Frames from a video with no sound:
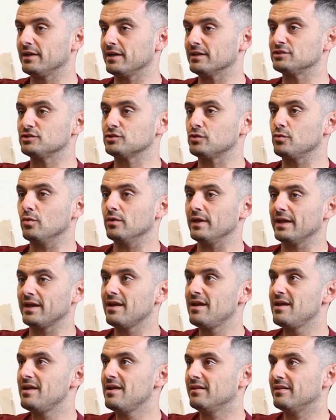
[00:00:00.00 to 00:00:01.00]
Like in school,
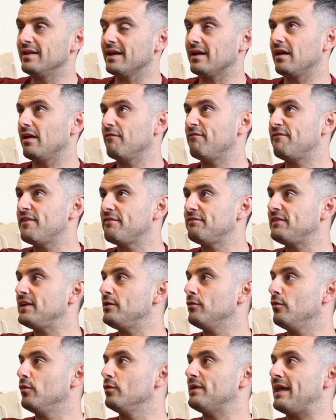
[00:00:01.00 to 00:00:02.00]
like a
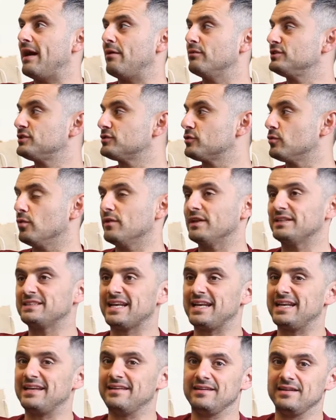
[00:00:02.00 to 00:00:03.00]
15-year-old now in school
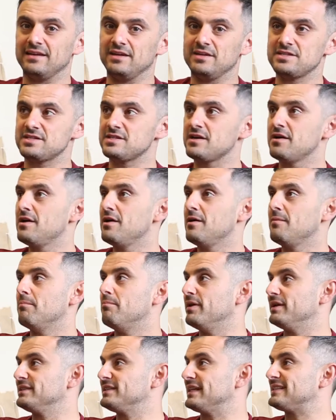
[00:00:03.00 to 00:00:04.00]
that's getting D's,
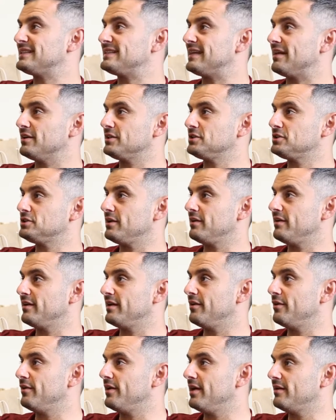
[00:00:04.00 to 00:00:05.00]
but is like selling shit on
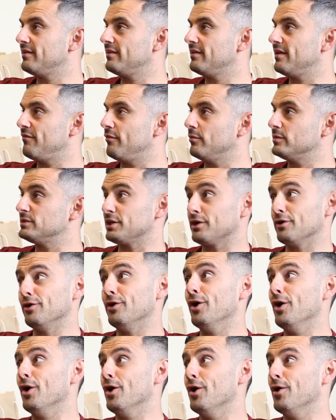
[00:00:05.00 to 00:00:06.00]
the internet. Everyone's like,
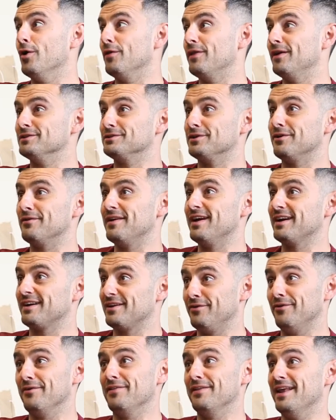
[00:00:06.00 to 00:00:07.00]
oh, there's our
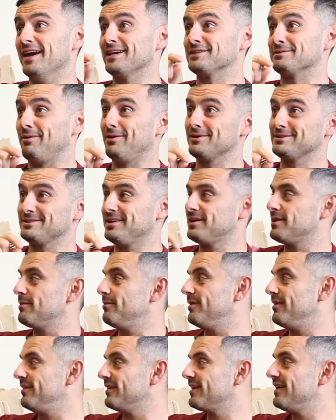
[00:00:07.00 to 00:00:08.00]
next, you're the next Mark
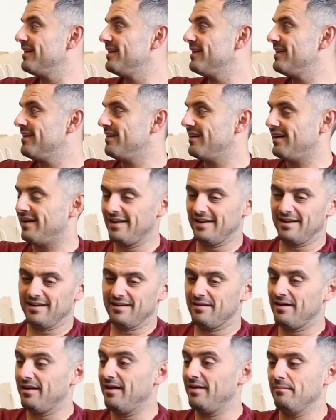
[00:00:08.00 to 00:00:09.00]
Zuckerberg.
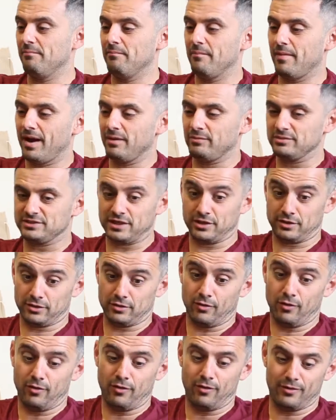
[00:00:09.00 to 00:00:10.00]
And mine was like,
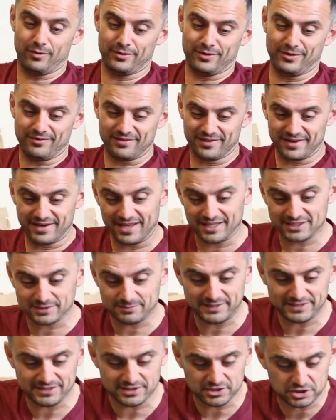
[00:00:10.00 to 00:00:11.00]
yo, you're the
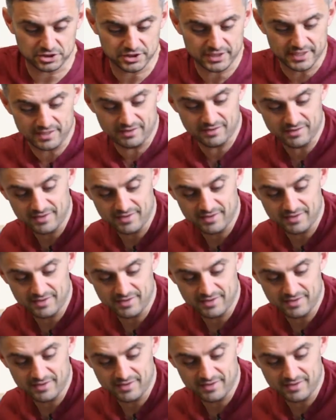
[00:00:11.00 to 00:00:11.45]
next piece of shit.